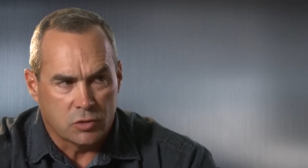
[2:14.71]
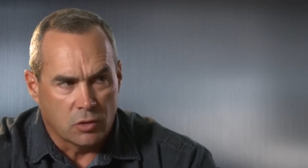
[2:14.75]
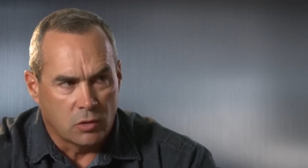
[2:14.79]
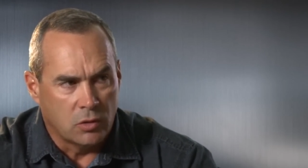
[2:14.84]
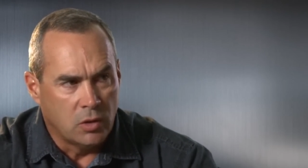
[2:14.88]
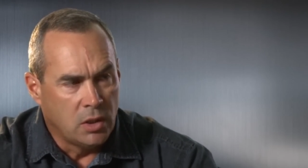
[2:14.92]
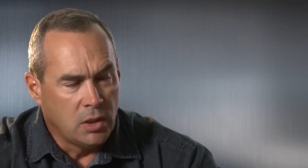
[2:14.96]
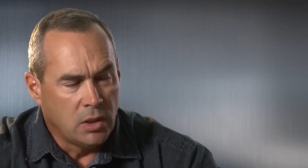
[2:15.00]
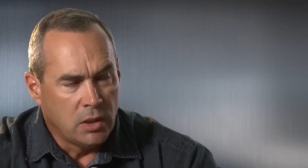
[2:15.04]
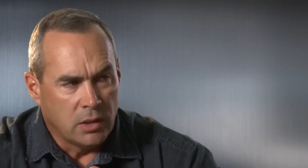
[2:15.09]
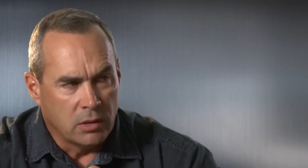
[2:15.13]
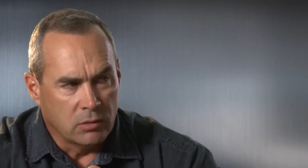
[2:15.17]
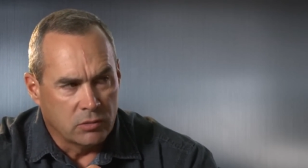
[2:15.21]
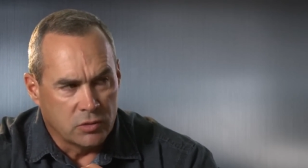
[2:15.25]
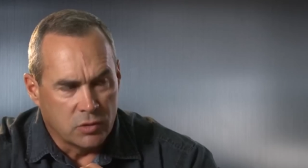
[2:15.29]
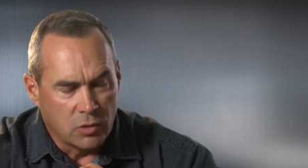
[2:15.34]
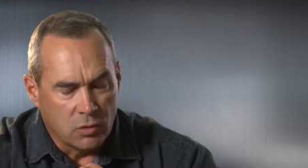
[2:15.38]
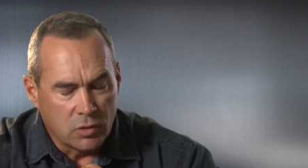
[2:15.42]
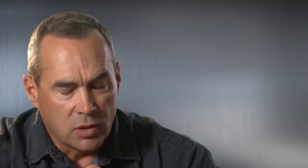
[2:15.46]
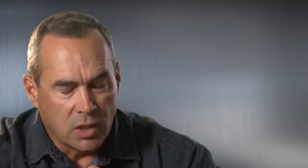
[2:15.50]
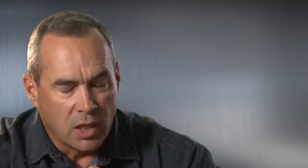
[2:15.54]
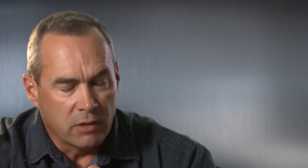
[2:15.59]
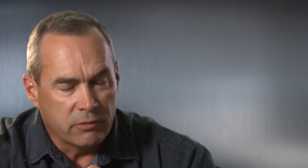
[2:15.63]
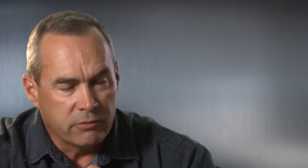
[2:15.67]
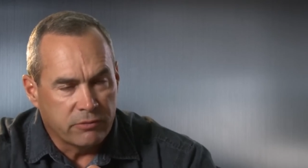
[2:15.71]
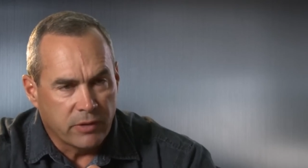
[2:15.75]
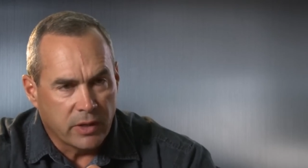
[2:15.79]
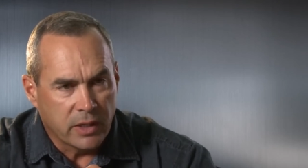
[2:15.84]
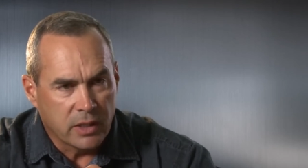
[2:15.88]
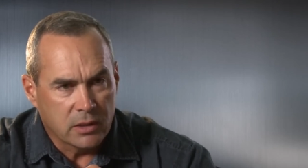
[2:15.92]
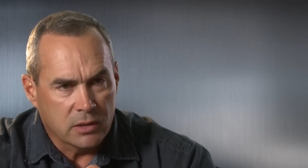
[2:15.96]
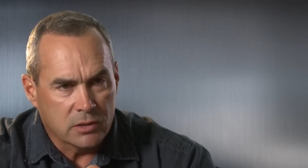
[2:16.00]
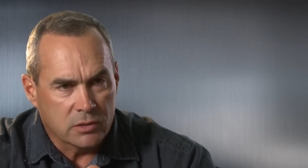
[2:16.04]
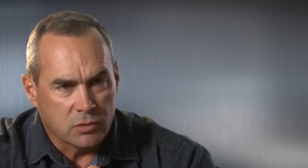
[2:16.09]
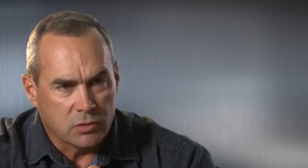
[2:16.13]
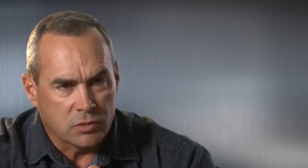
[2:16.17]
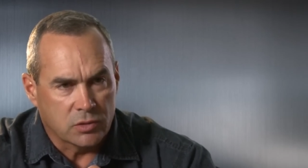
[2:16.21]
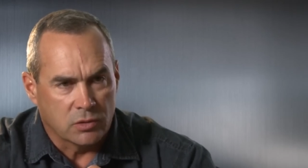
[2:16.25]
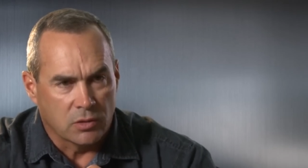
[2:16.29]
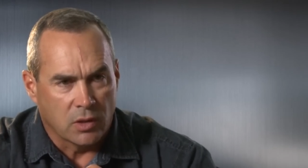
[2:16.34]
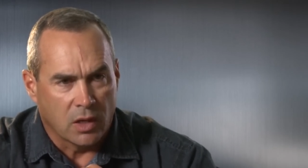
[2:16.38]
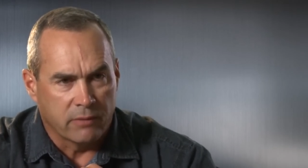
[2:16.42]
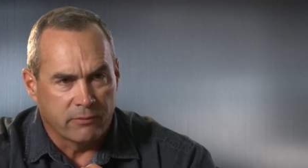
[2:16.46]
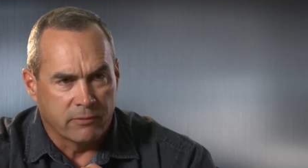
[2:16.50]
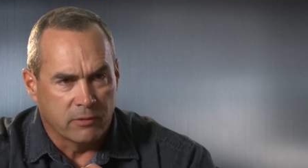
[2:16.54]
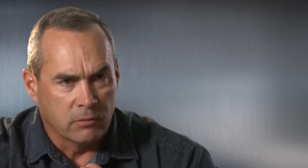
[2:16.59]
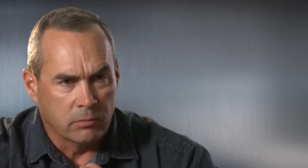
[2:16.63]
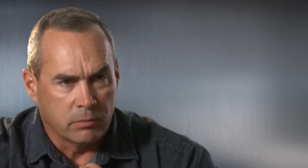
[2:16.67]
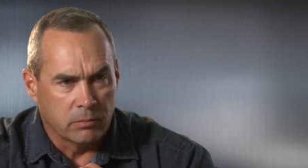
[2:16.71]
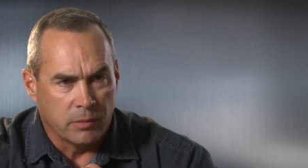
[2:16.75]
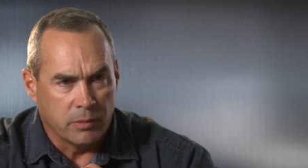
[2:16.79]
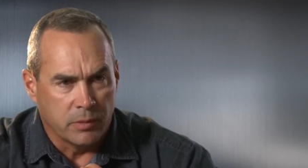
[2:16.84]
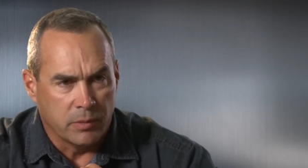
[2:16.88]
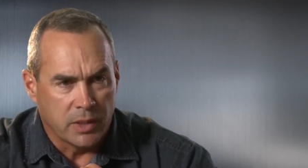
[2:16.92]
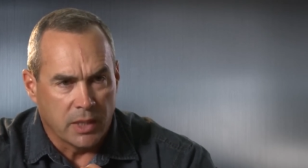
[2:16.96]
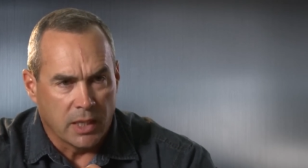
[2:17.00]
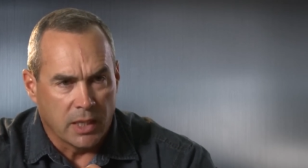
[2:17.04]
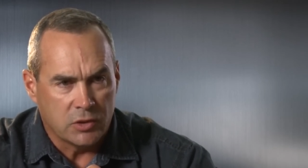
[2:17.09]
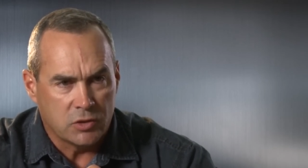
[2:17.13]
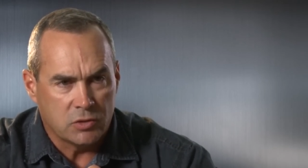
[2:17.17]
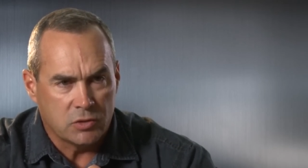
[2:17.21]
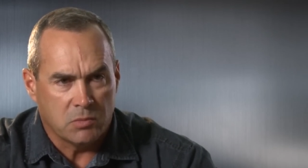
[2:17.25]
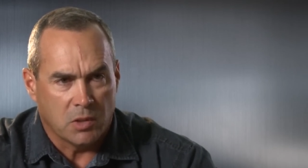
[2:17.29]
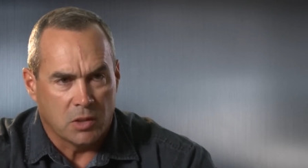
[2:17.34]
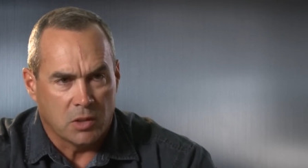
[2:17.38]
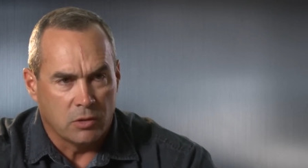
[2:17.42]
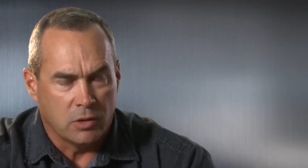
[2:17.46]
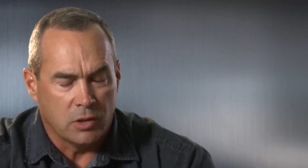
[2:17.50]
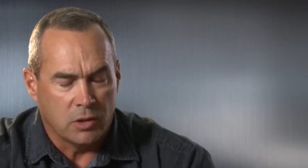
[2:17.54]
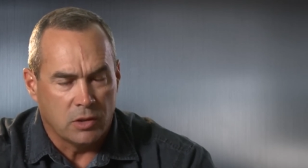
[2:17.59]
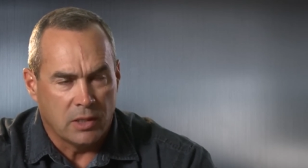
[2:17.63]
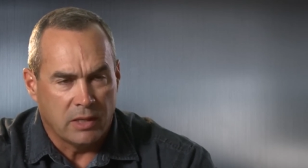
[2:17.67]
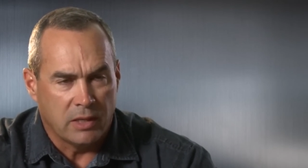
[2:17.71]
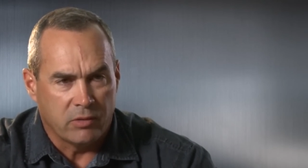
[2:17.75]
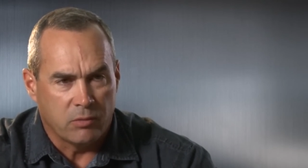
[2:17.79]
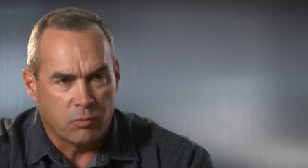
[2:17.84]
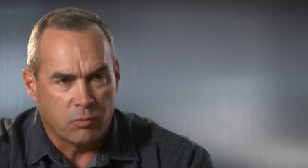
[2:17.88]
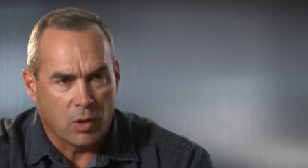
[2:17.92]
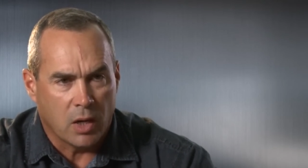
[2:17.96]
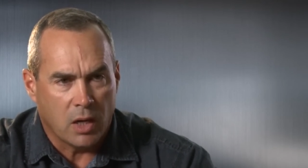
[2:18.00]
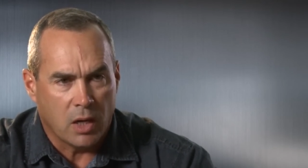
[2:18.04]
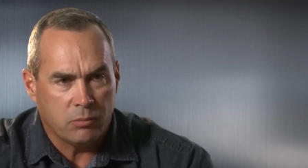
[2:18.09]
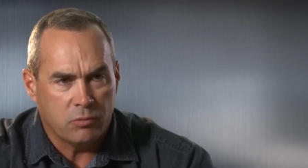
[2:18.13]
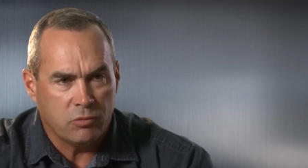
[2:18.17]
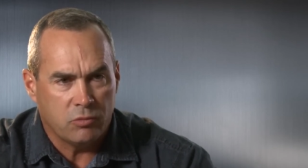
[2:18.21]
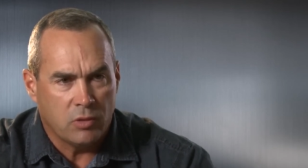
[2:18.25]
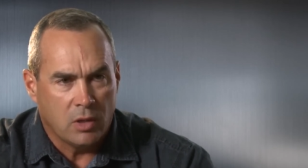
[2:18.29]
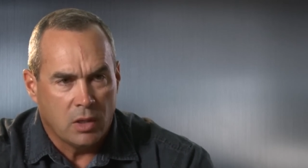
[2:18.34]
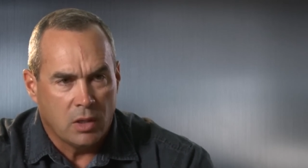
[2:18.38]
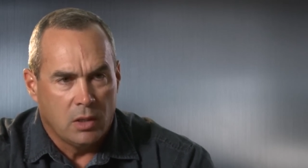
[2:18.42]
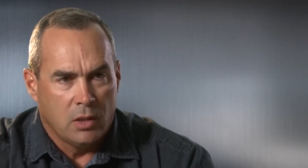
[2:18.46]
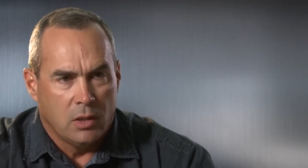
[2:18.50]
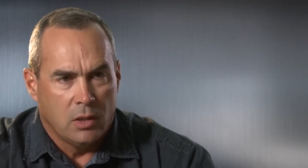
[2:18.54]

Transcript: So there was no gunfire, so it's a nonverbal communication. I knew they didn't have any problems.